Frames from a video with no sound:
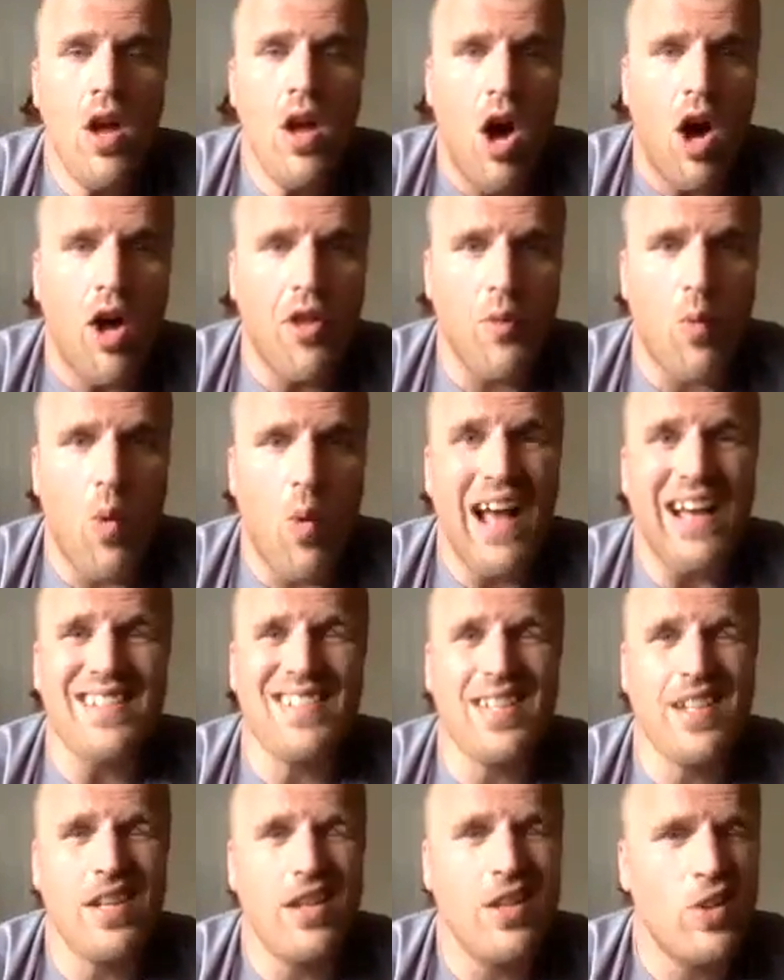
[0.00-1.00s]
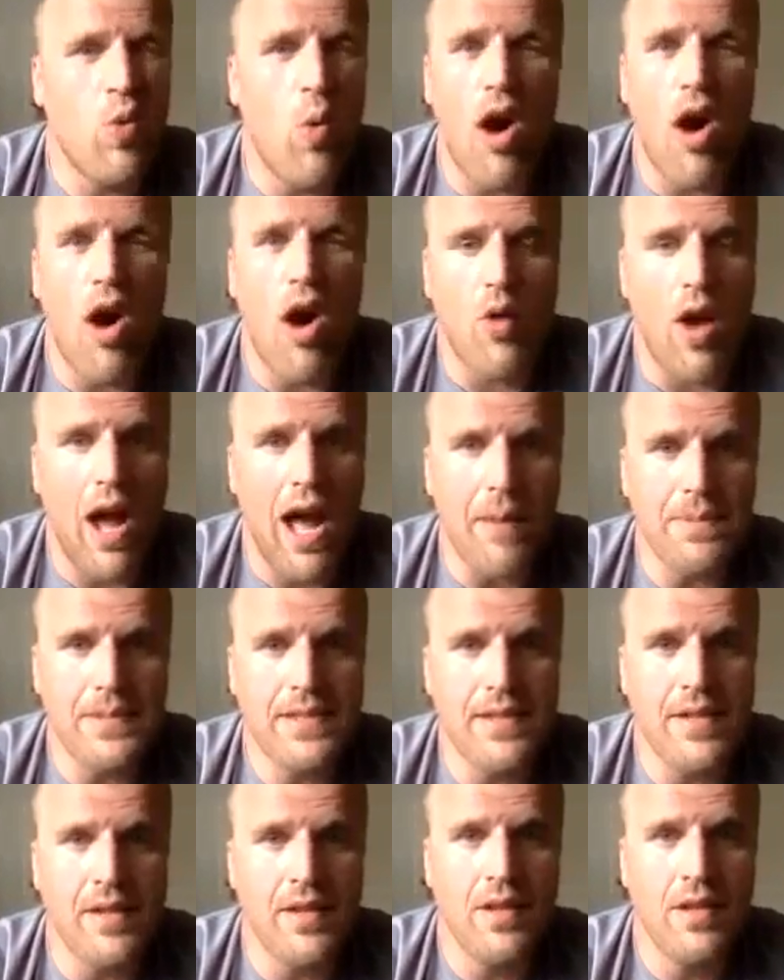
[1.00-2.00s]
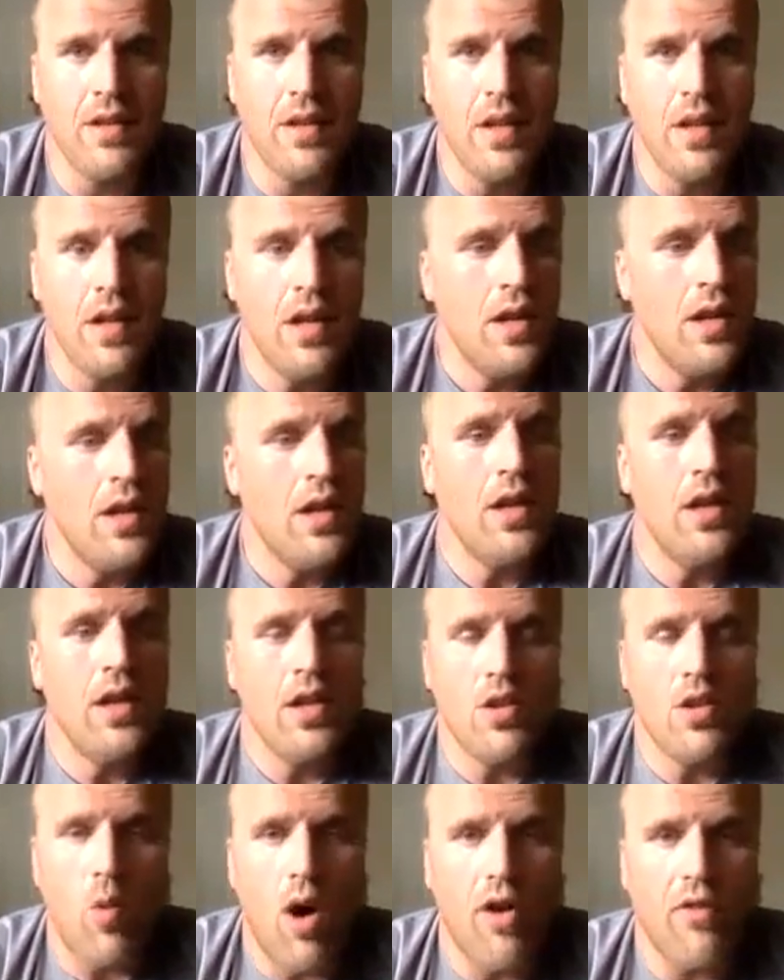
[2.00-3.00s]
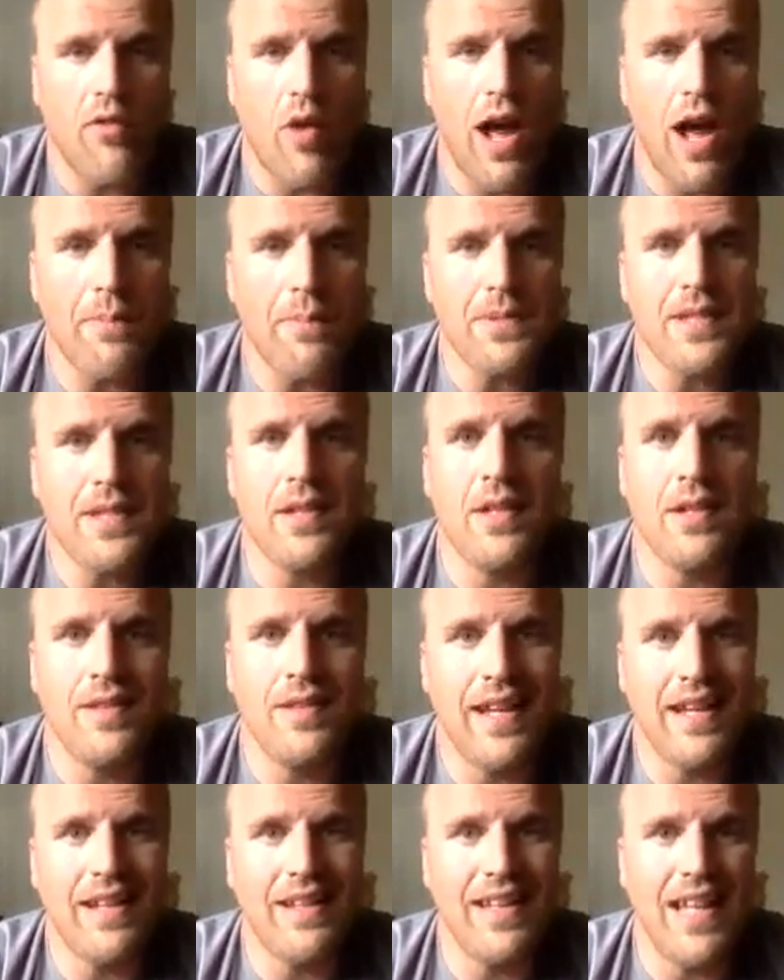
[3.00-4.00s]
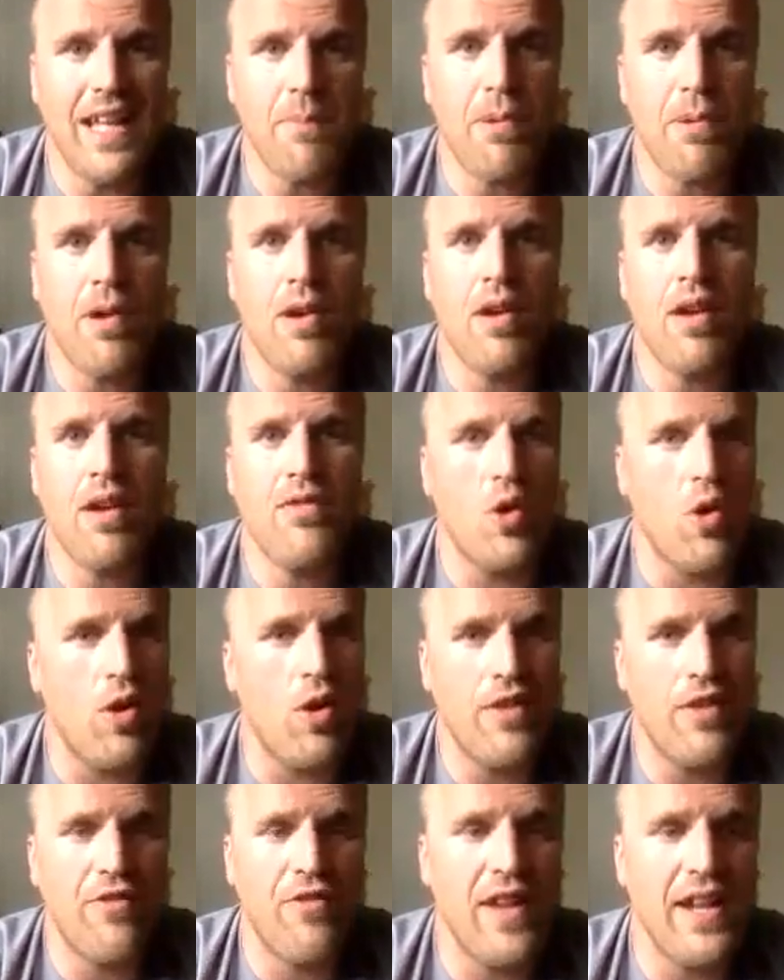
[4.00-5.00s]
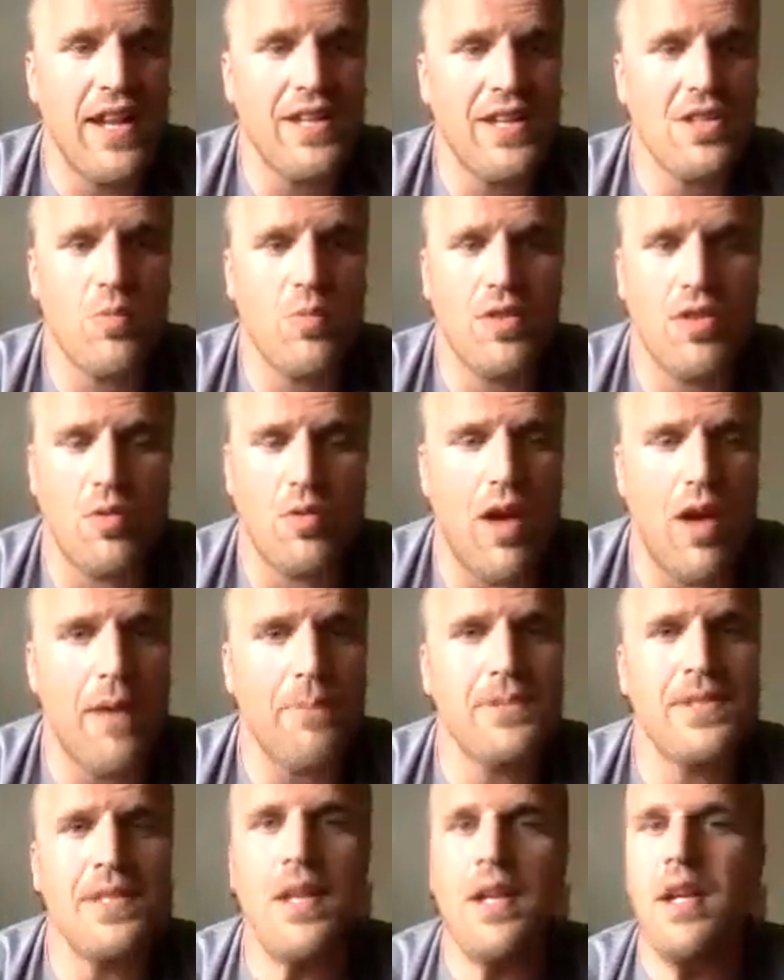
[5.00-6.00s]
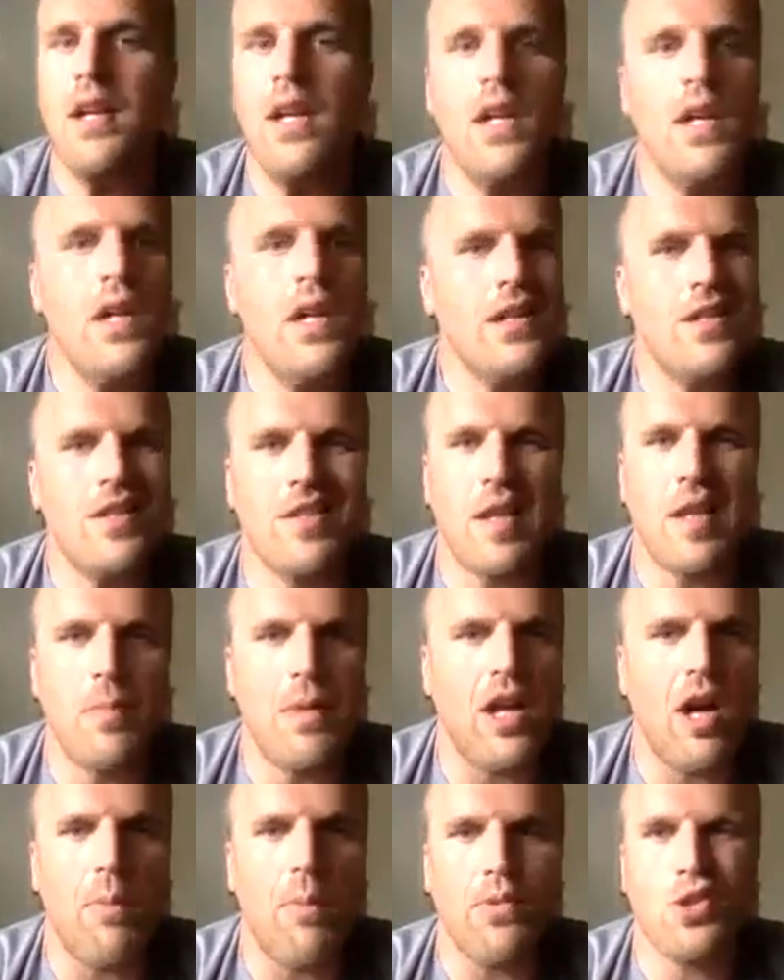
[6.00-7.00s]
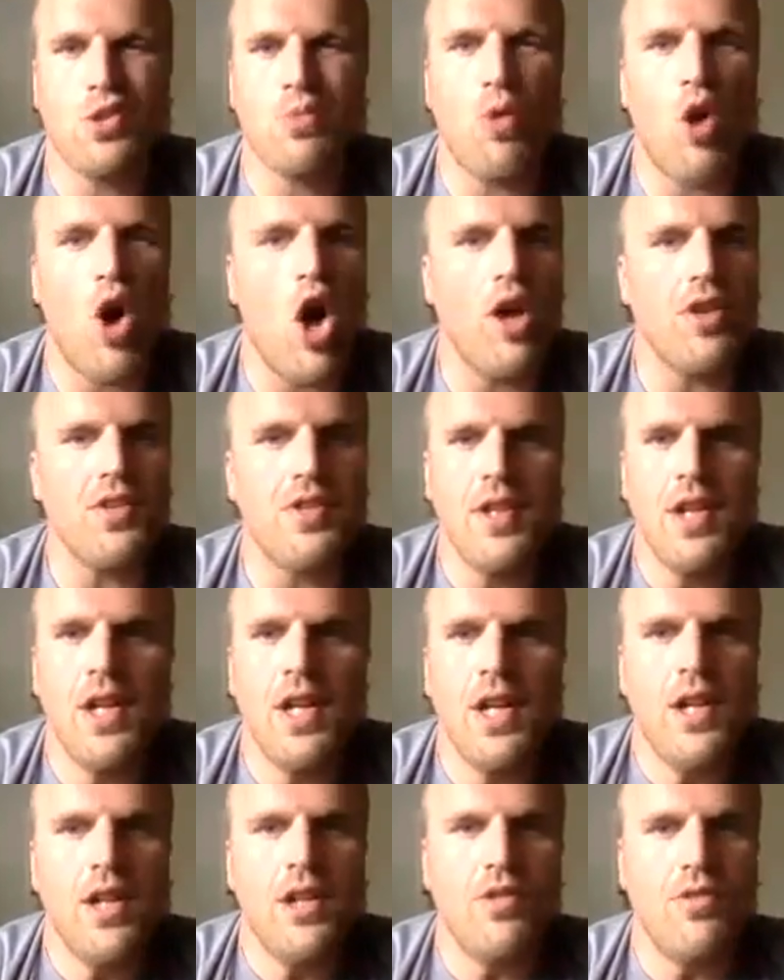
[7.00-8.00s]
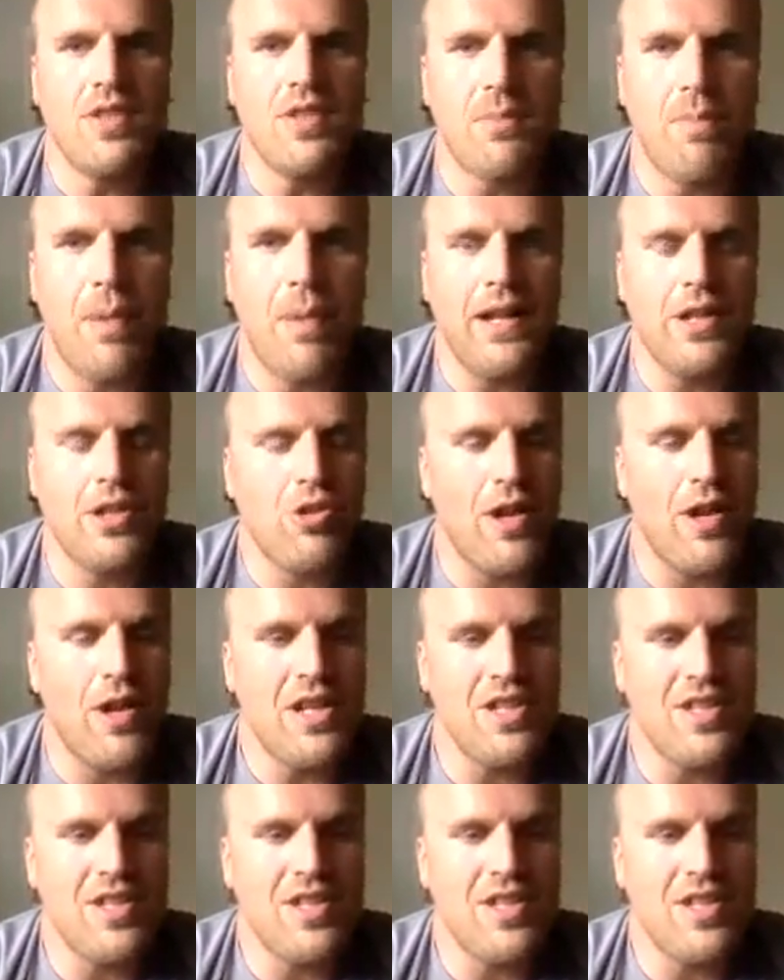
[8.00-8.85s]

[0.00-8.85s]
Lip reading: Otherwise, 12 reps. 12 reps, dig deep. If you're already finished with your reps, just give me a couple sprawls, do some penetration